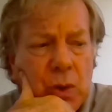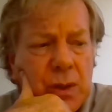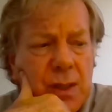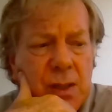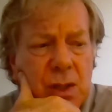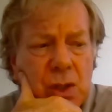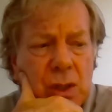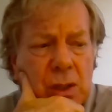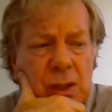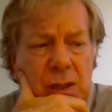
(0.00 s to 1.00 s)

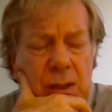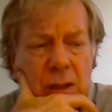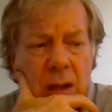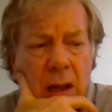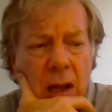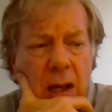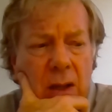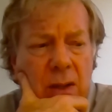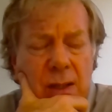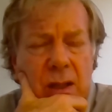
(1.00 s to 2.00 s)
decisions, and
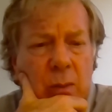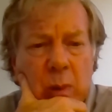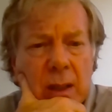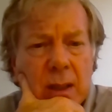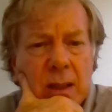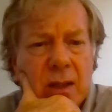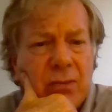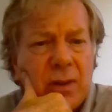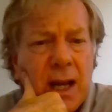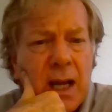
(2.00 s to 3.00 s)
it's a completely
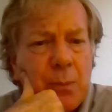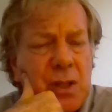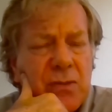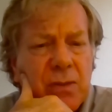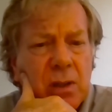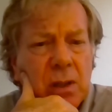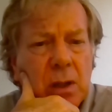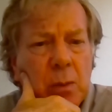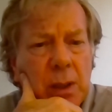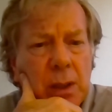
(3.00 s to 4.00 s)
different atmosphere in a
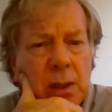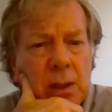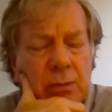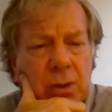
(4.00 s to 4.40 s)
completely different